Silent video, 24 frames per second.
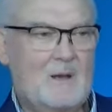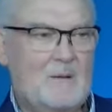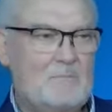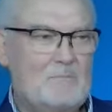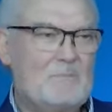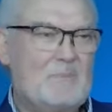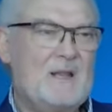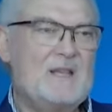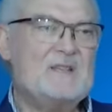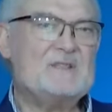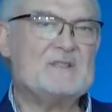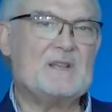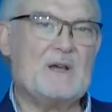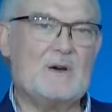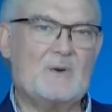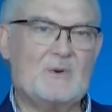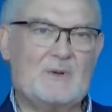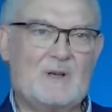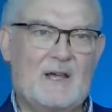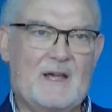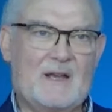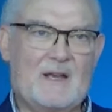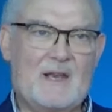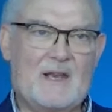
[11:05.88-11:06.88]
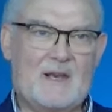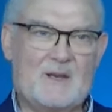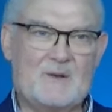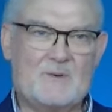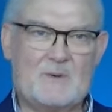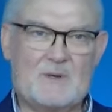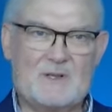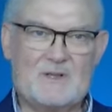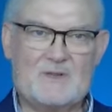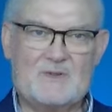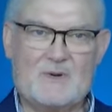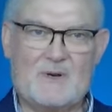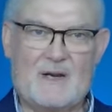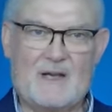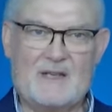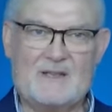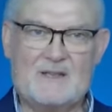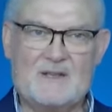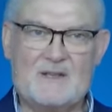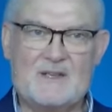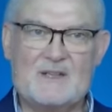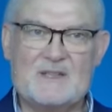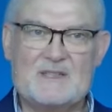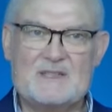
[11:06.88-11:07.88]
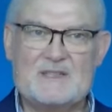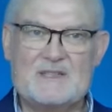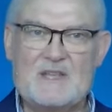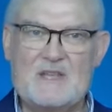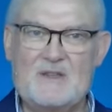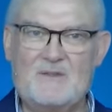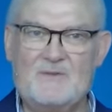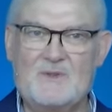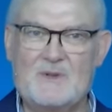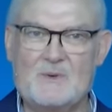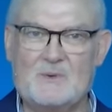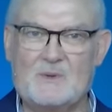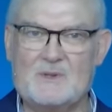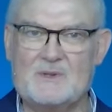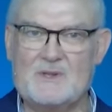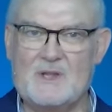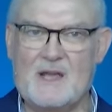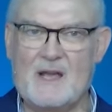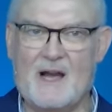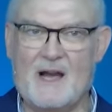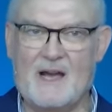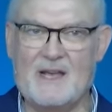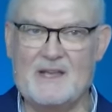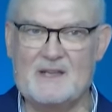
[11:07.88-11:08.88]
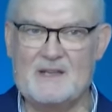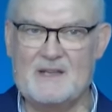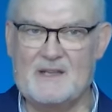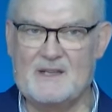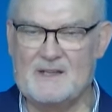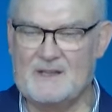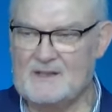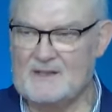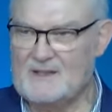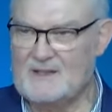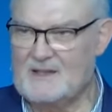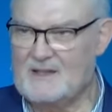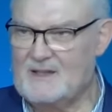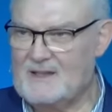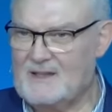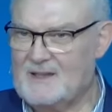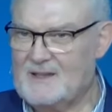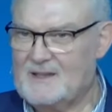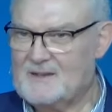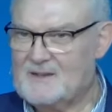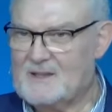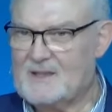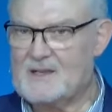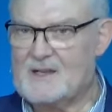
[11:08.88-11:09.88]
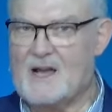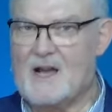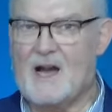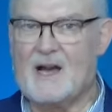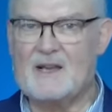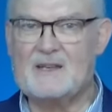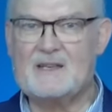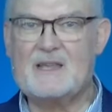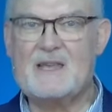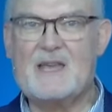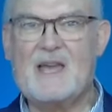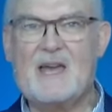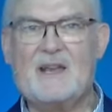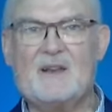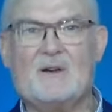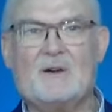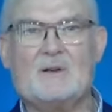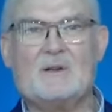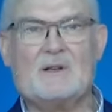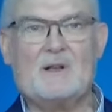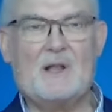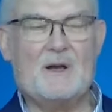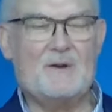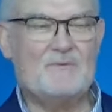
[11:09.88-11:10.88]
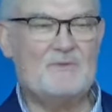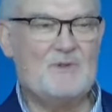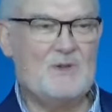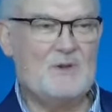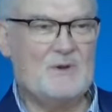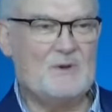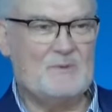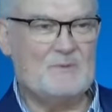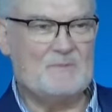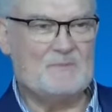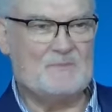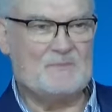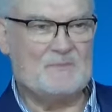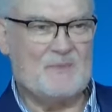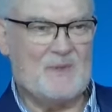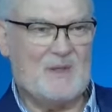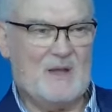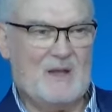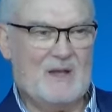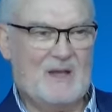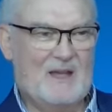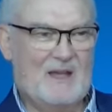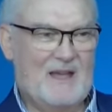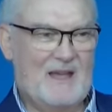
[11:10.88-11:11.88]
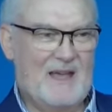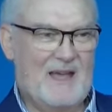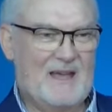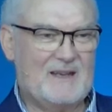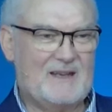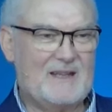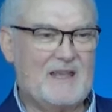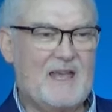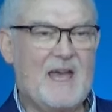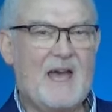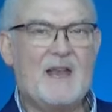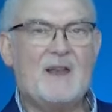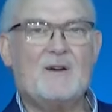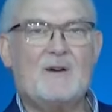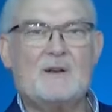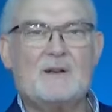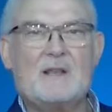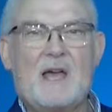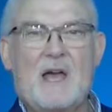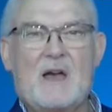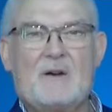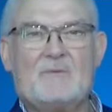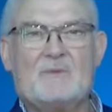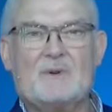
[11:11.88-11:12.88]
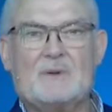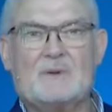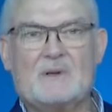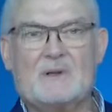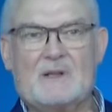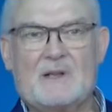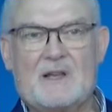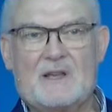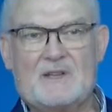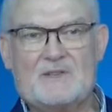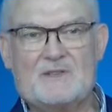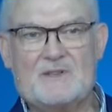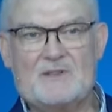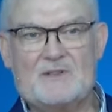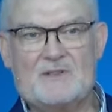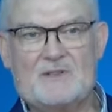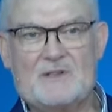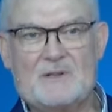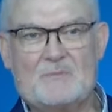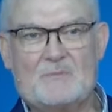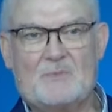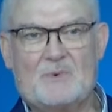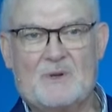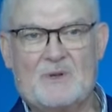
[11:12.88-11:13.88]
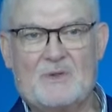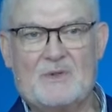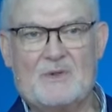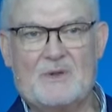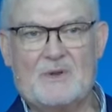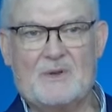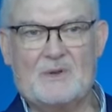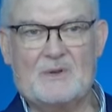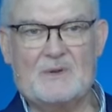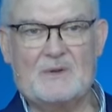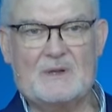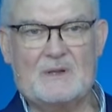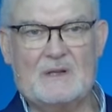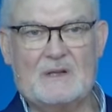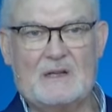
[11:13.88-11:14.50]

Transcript: Please don't let anyone try to deceive you with the idea that God cannot love you and cannot have a relationship with you.